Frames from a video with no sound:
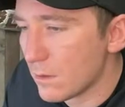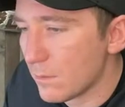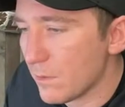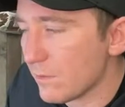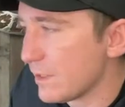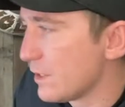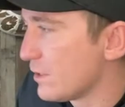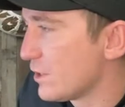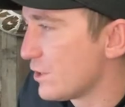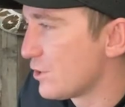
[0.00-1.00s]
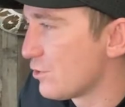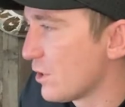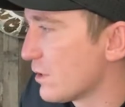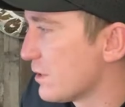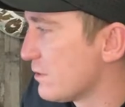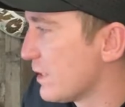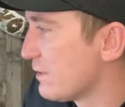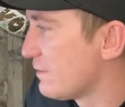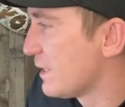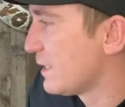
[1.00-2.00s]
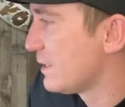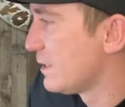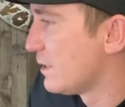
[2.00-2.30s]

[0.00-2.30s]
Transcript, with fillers: I'm over here just struggling trying to find